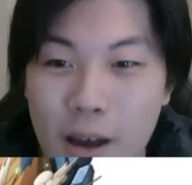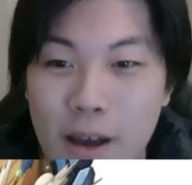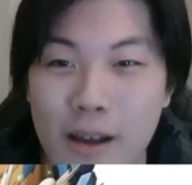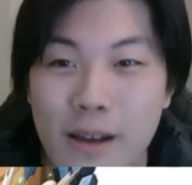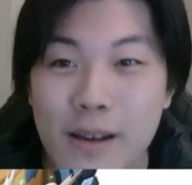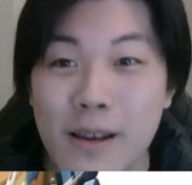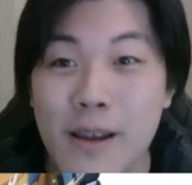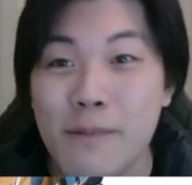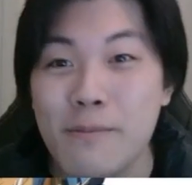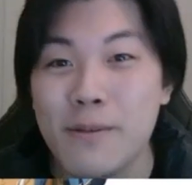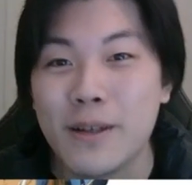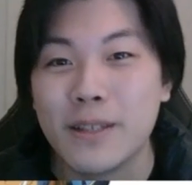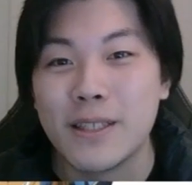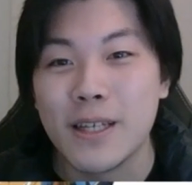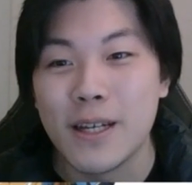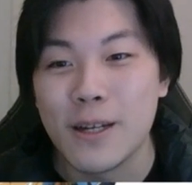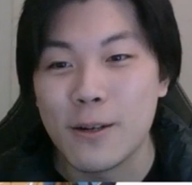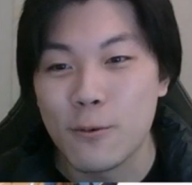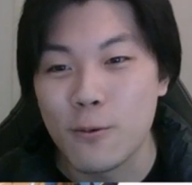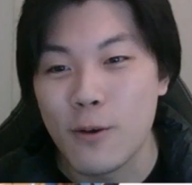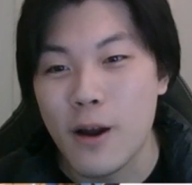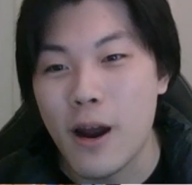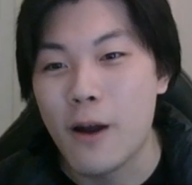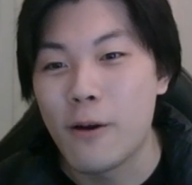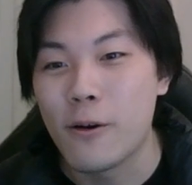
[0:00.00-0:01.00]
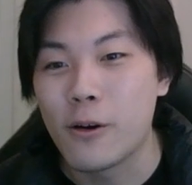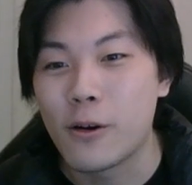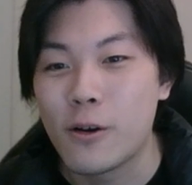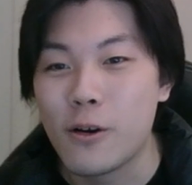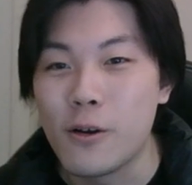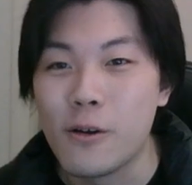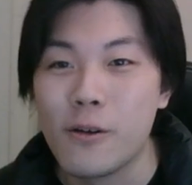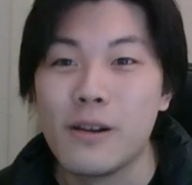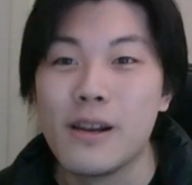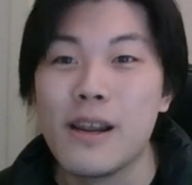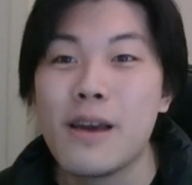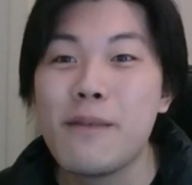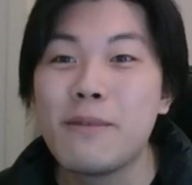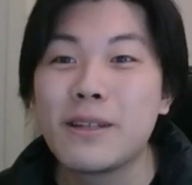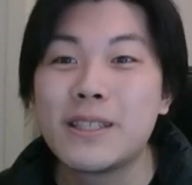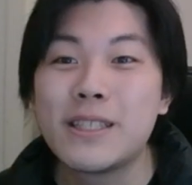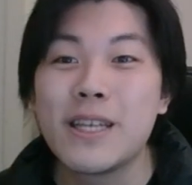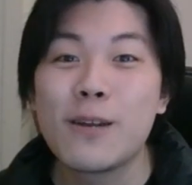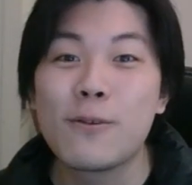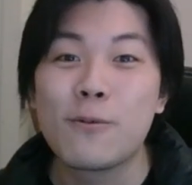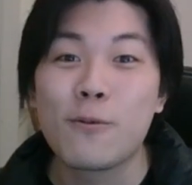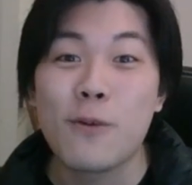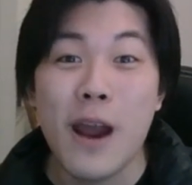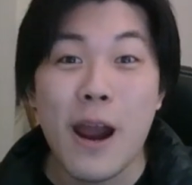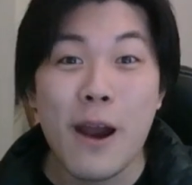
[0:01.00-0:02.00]
limited rare recruit.
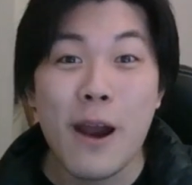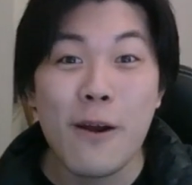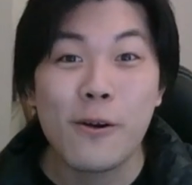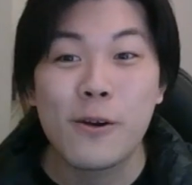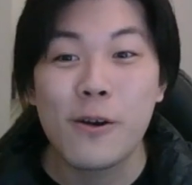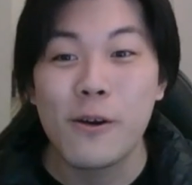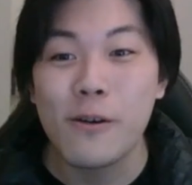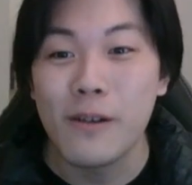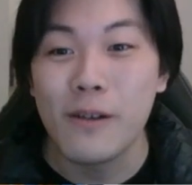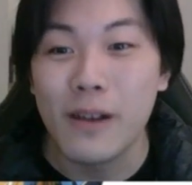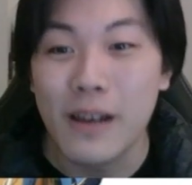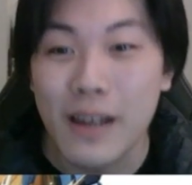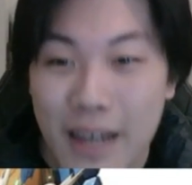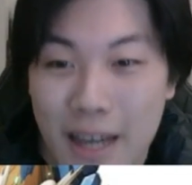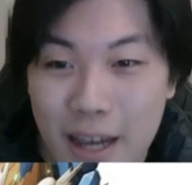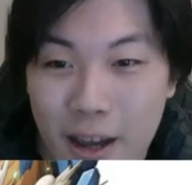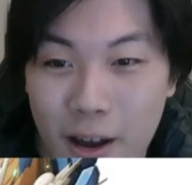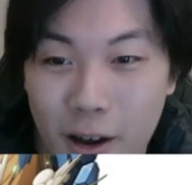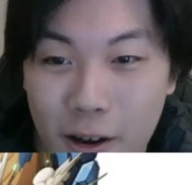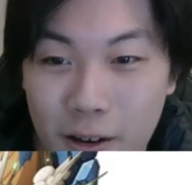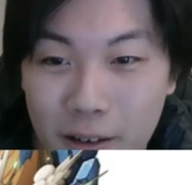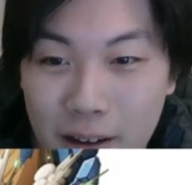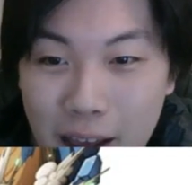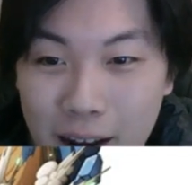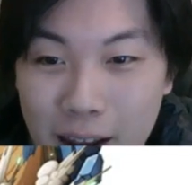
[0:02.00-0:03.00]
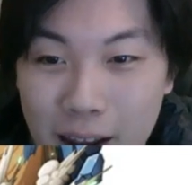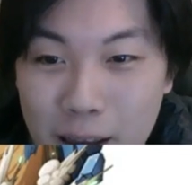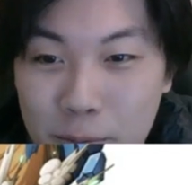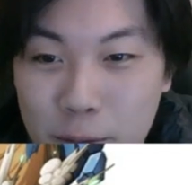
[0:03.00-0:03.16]
Limited rare recruit Leo. Now, let